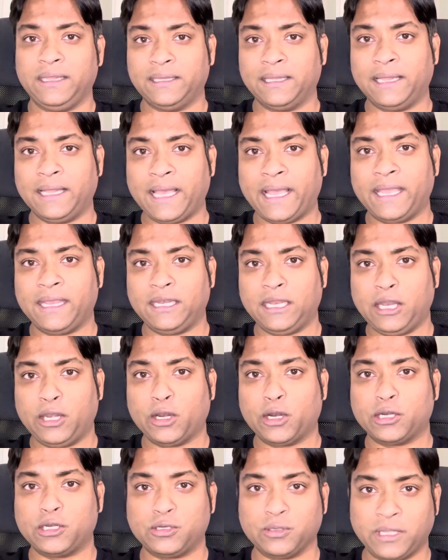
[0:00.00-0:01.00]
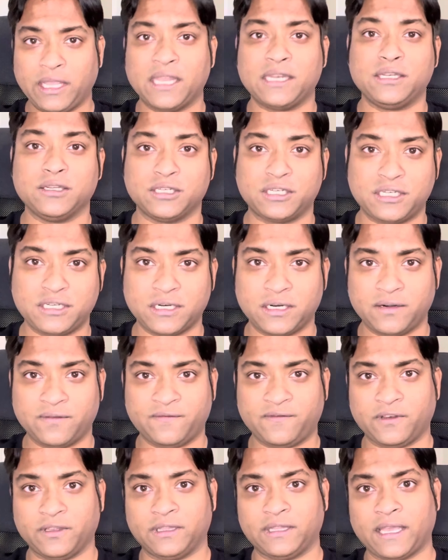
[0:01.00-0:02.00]
the line in order to get your turn
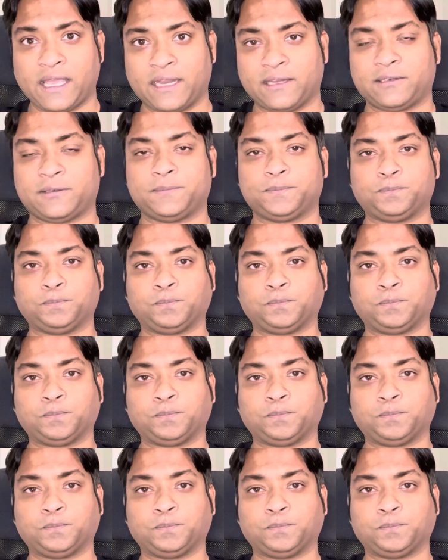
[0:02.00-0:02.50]
for that.